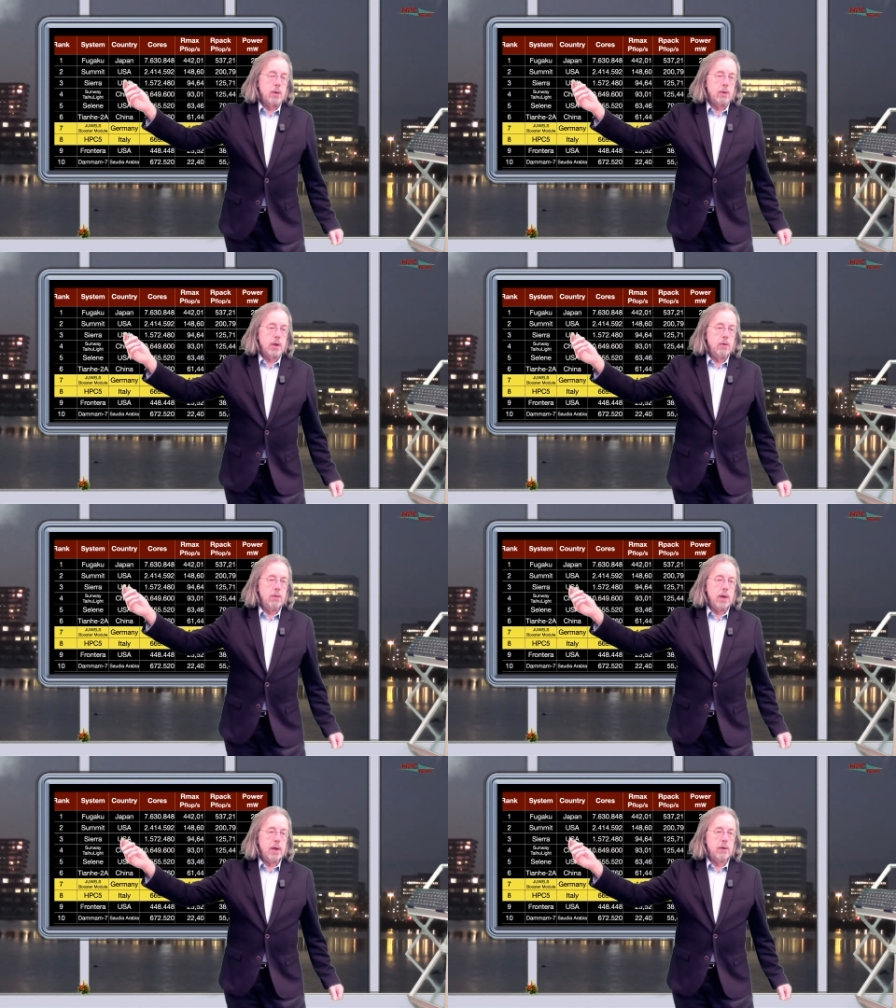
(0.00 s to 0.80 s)
Nothing
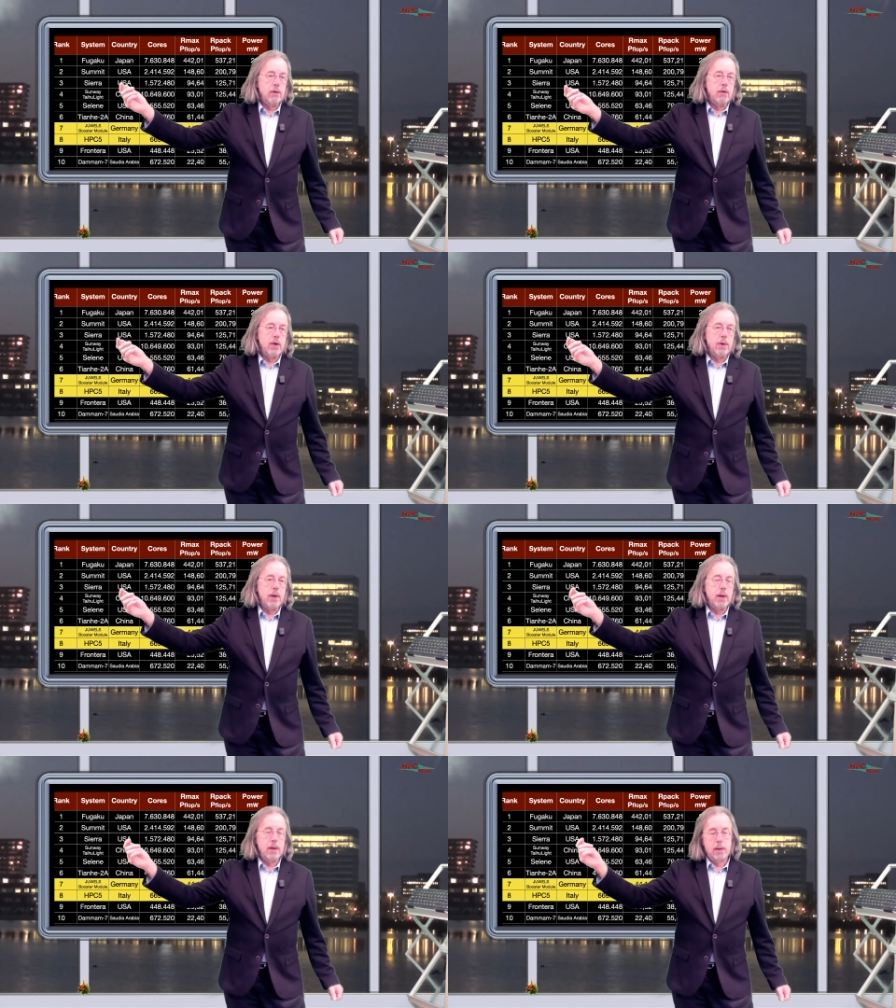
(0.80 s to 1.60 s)
new there.
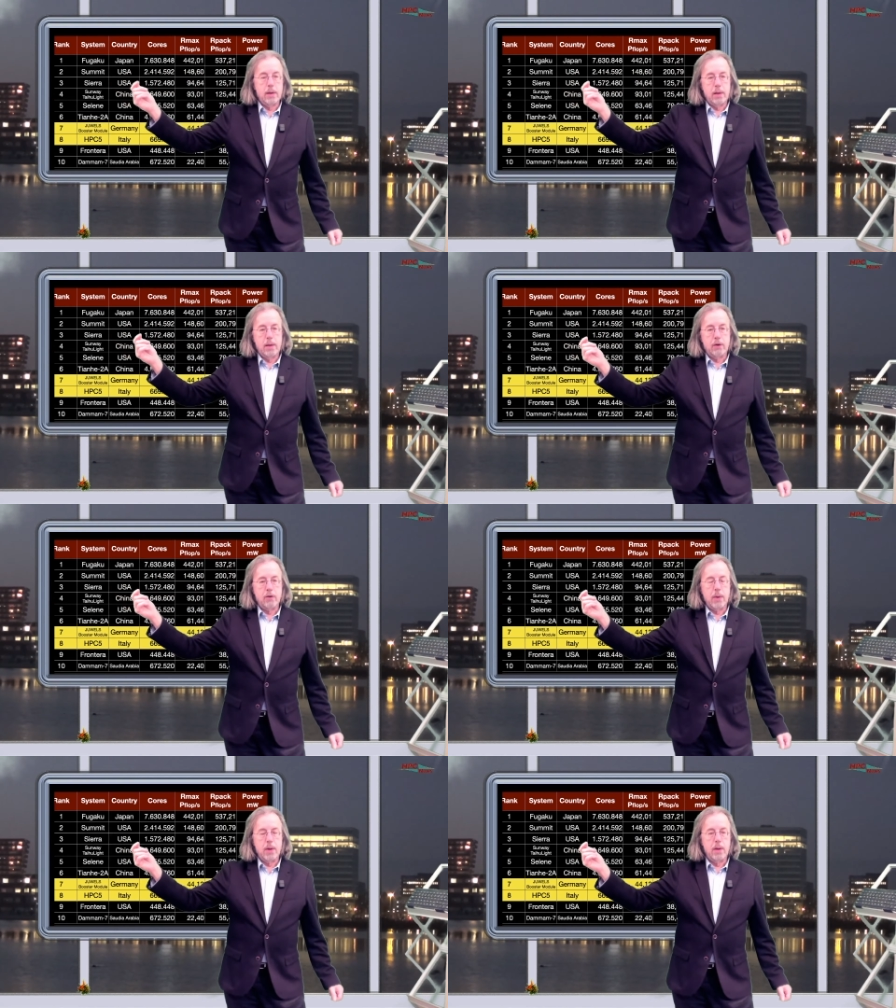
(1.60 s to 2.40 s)
Sierra,
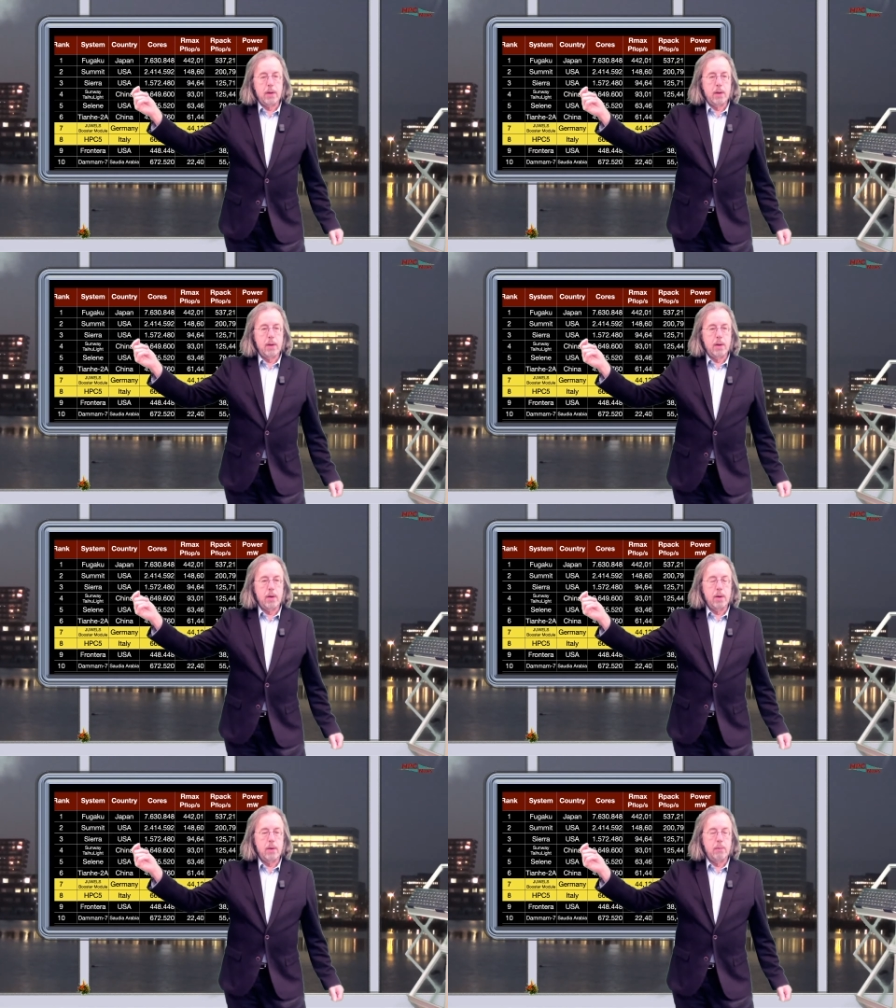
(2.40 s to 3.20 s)
next one,
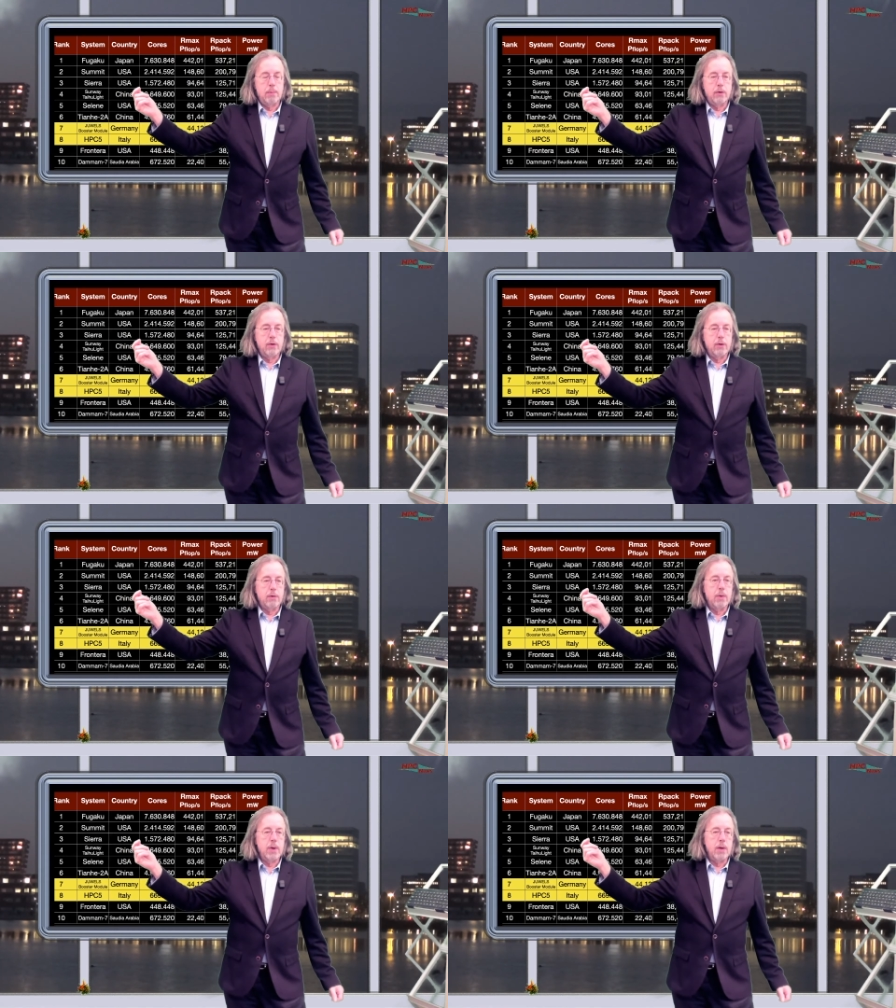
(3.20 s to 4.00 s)
uh, position
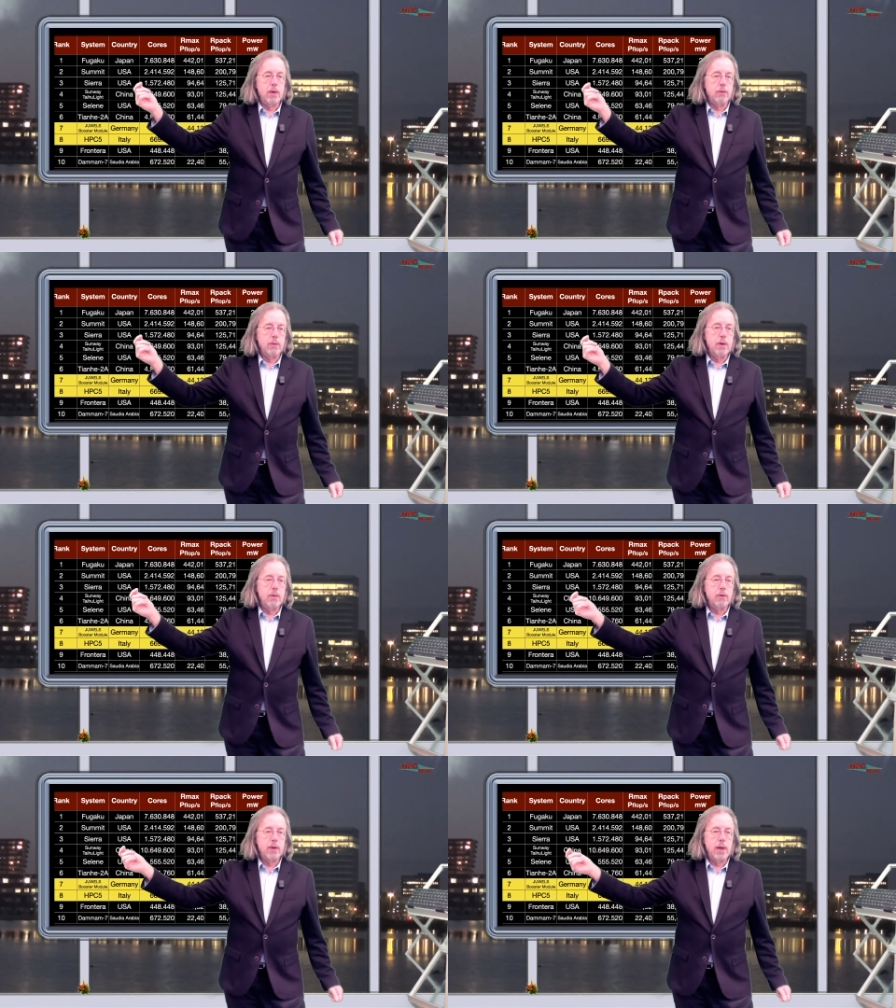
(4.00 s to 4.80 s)
three, also in the
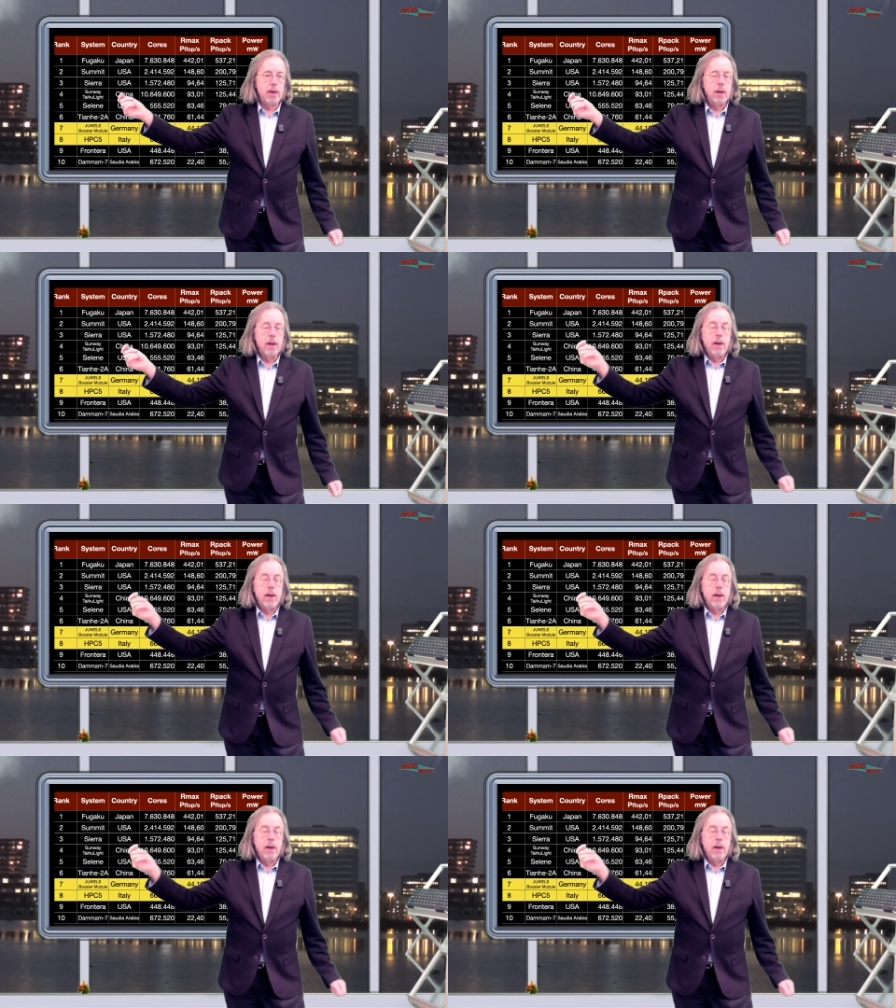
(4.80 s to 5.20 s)
U S A.